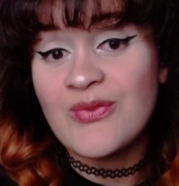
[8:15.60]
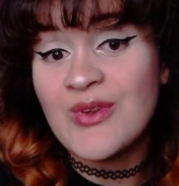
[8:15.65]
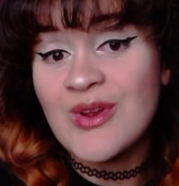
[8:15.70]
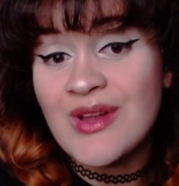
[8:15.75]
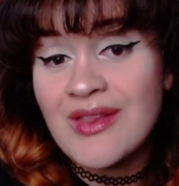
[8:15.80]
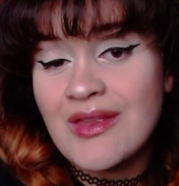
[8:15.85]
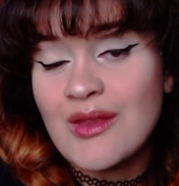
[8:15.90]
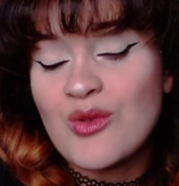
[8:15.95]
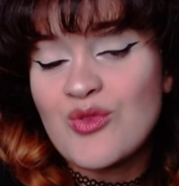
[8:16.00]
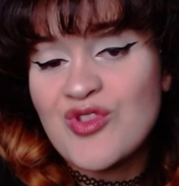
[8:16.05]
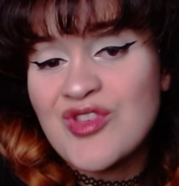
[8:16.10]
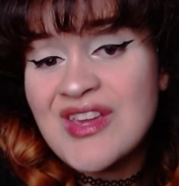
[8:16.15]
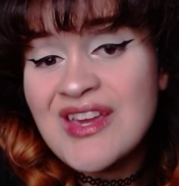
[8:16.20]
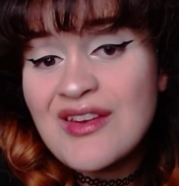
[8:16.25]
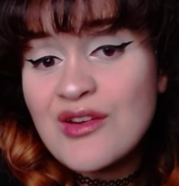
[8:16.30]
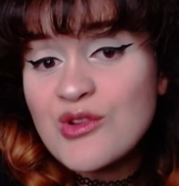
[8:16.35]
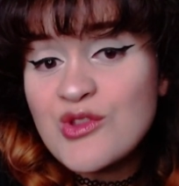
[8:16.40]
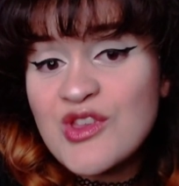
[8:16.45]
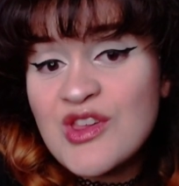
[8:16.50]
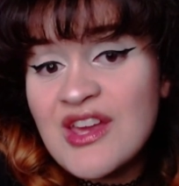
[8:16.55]
you're a little
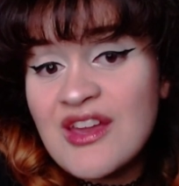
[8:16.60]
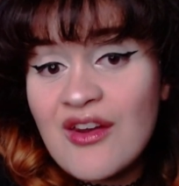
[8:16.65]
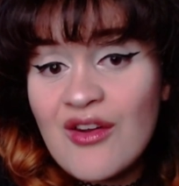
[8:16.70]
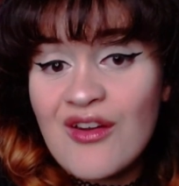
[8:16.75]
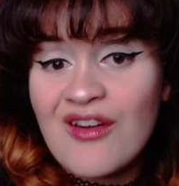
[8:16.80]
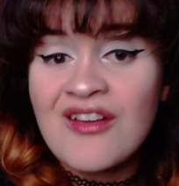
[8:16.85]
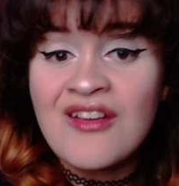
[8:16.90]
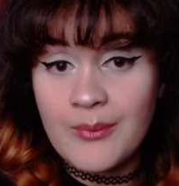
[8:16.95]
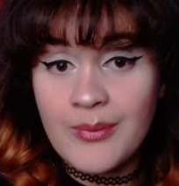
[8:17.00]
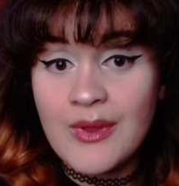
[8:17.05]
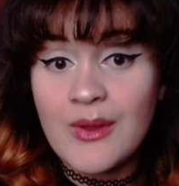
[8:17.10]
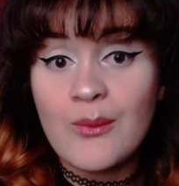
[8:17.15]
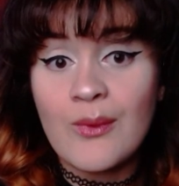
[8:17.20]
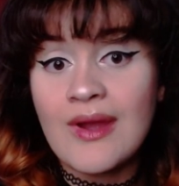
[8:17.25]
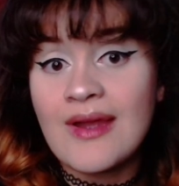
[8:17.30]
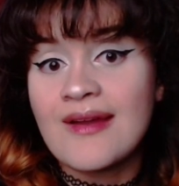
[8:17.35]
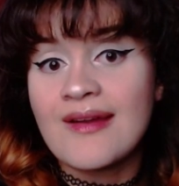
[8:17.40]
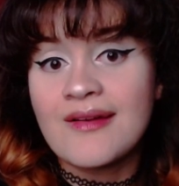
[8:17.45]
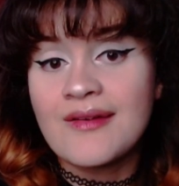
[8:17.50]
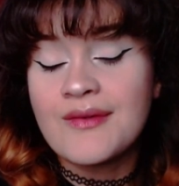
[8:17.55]
cheater,
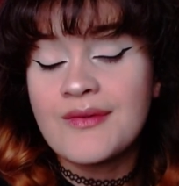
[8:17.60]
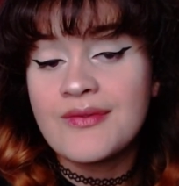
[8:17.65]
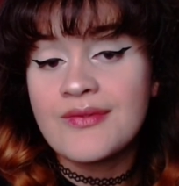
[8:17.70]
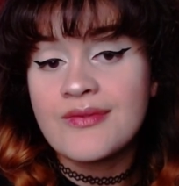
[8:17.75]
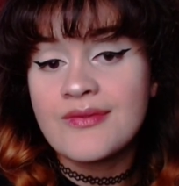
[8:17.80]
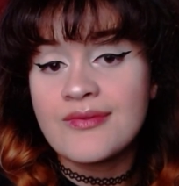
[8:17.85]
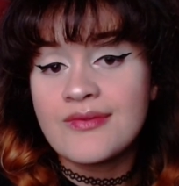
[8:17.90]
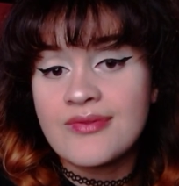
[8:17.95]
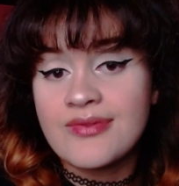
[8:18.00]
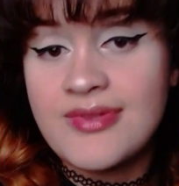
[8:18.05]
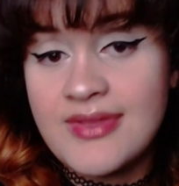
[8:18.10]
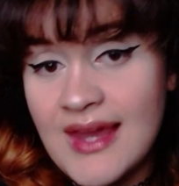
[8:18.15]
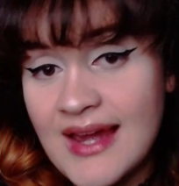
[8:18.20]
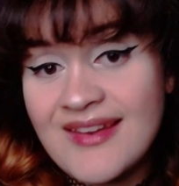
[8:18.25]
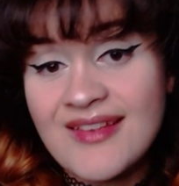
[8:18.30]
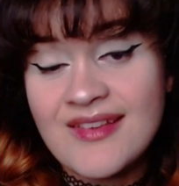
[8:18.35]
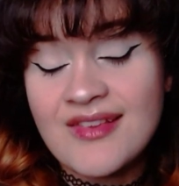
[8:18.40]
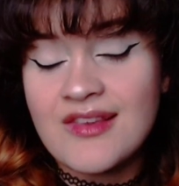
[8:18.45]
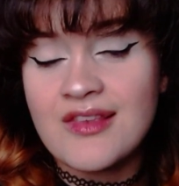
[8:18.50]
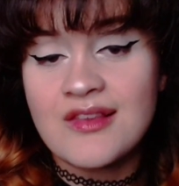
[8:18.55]
beware.
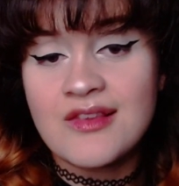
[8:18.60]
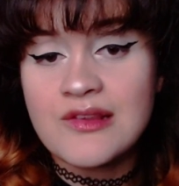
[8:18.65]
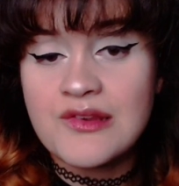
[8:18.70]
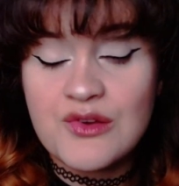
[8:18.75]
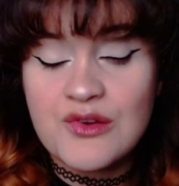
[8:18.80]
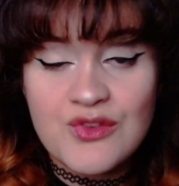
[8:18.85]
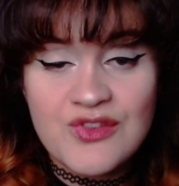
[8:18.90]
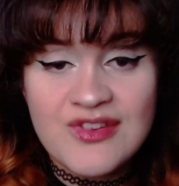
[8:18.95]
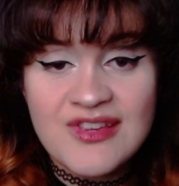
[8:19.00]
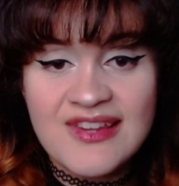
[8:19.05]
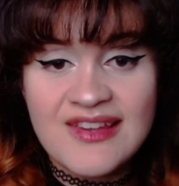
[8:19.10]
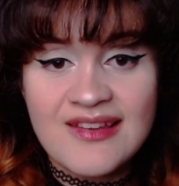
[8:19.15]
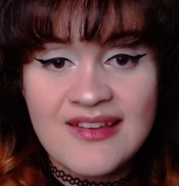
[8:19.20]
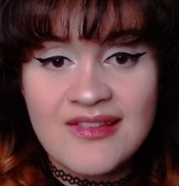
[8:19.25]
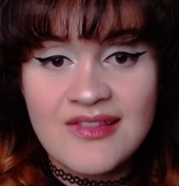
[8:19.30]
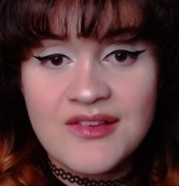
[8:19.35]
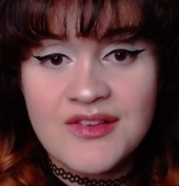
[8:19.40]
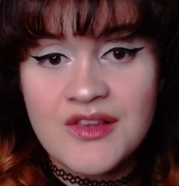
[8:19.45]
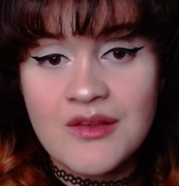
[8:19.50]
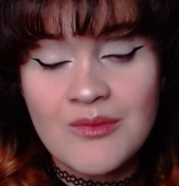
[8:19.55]
That is considered cheating
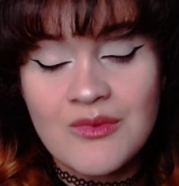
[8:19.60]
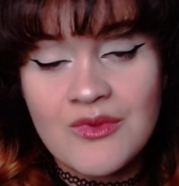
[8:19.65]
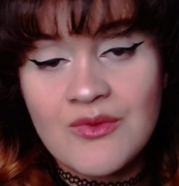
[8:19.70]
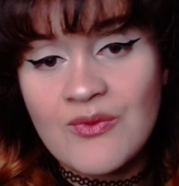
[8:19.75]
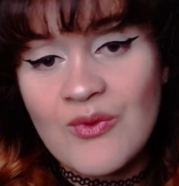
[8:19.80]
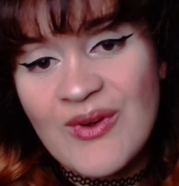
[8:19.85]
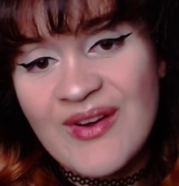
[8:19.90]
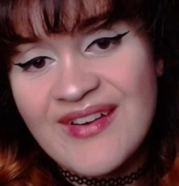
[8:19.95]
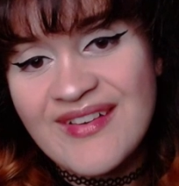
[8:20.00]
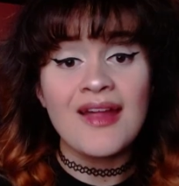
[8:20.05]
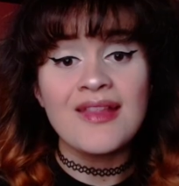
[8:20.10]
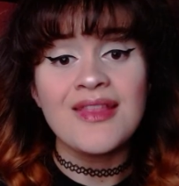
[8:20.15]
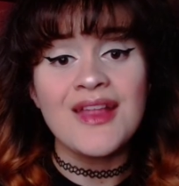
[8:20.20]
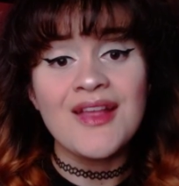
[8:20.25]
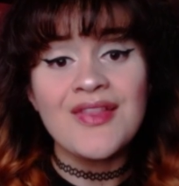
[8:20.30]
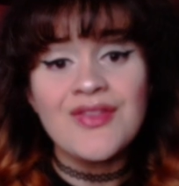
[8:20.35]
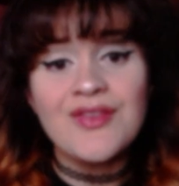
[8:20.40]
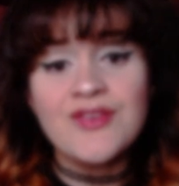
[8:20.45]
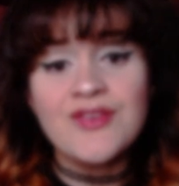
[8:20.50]
in The Sims 4. And then the